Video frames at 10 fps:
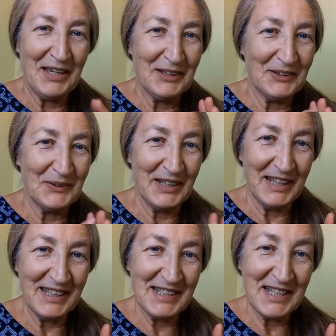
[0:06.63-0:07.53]
today
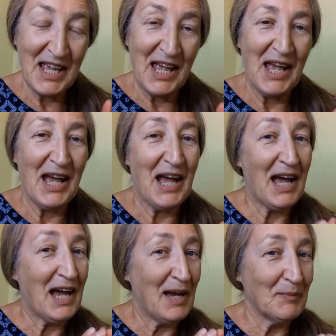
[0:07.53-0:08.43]

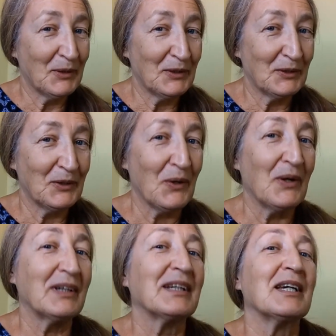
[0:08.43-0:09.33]
I'm gonna
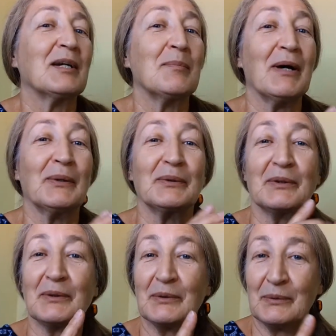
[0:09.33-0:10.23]
talk about
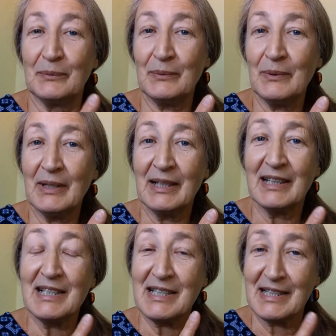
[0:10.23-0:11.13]
two
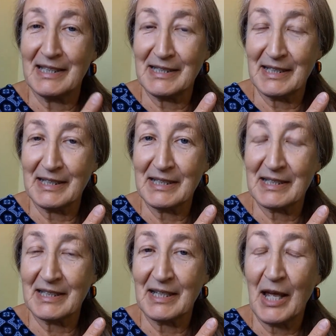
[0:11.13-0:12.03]
sisters,
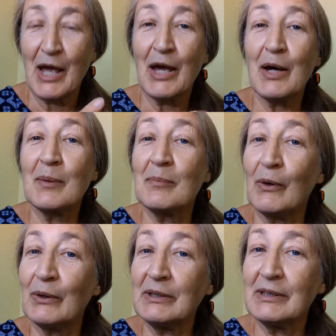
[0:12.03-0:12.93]

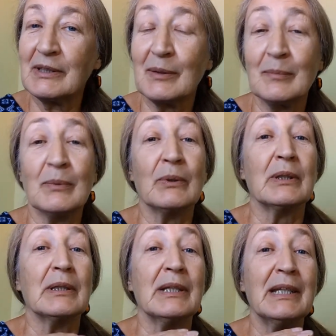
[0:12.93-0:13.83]
both born
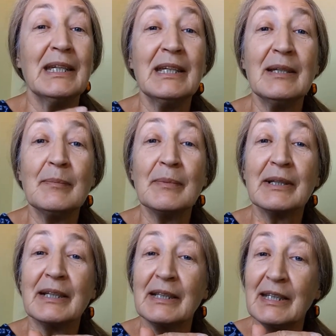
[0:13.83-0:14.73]
deep,
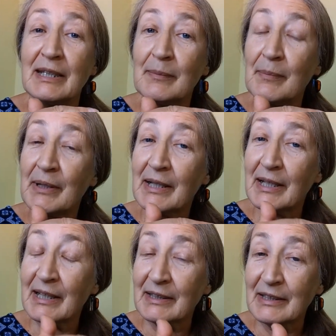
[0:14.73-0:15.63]
deep
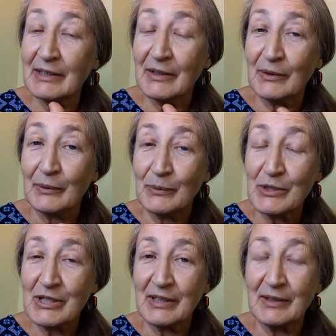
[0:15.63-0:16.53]
under the
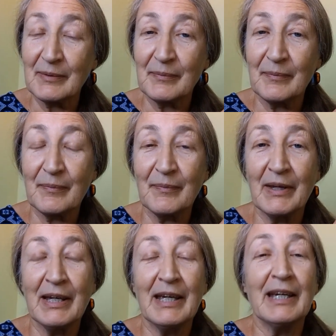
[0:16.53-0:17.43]
ocean.
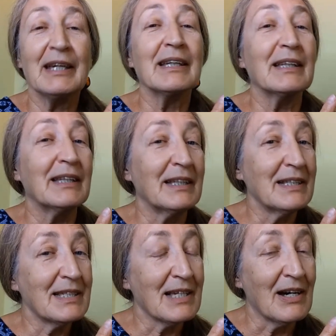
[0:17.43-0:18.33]
These
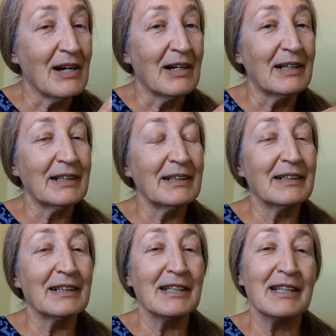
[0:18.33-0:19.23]
are
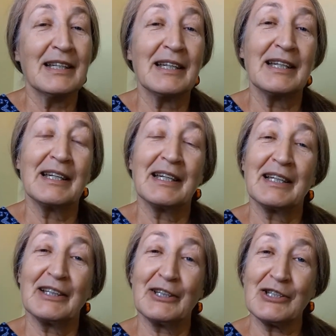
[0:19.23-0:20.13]

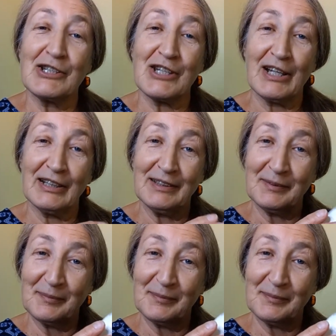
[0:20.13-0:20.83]
the shell